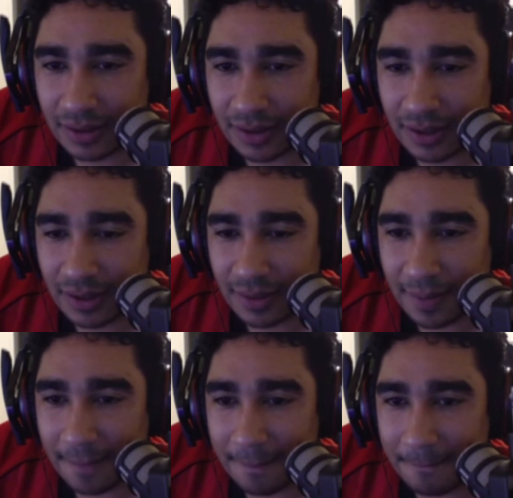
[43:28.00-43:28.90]

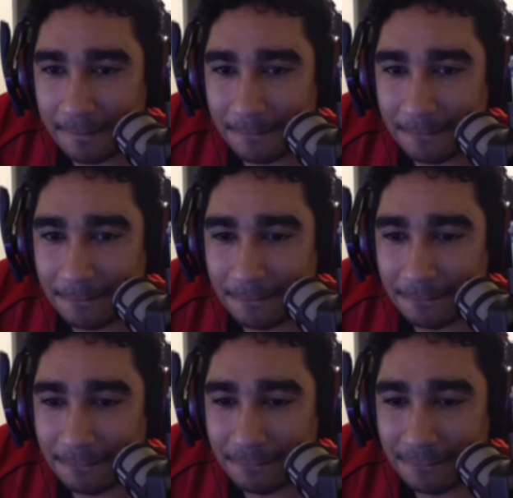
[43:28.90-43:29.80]

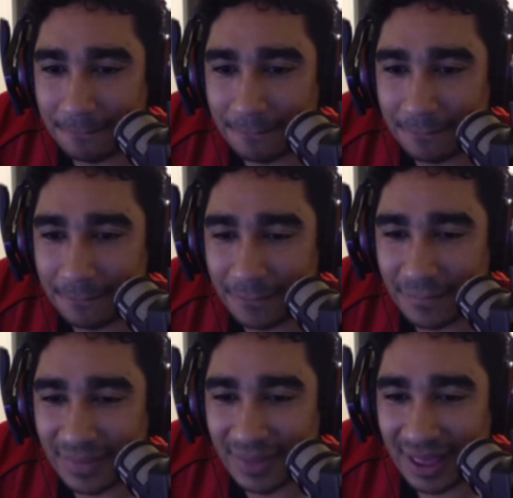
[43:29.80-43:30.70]

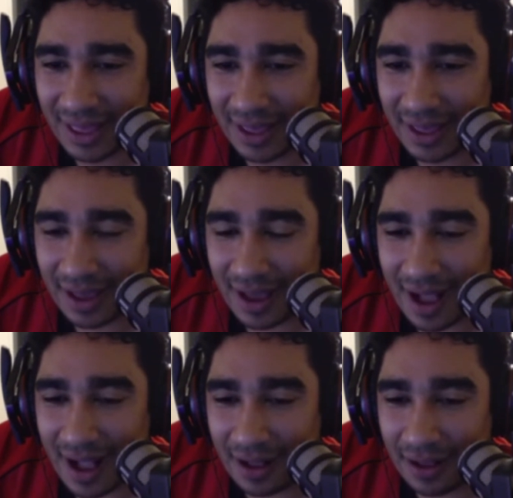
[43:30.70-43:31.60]

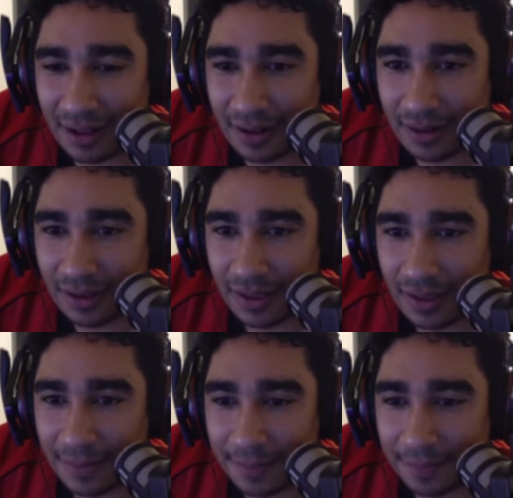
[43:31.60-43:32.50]

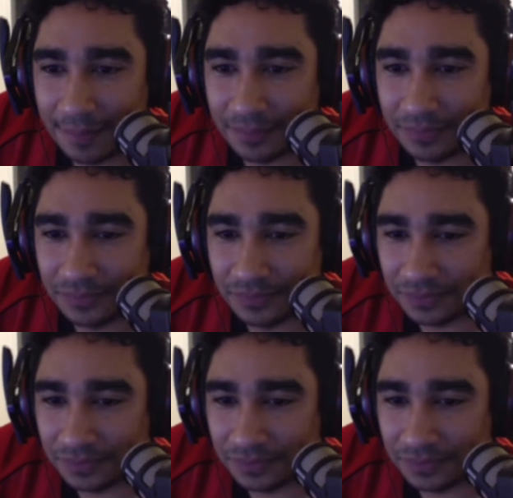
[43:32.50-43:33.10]
This person isn't speaking.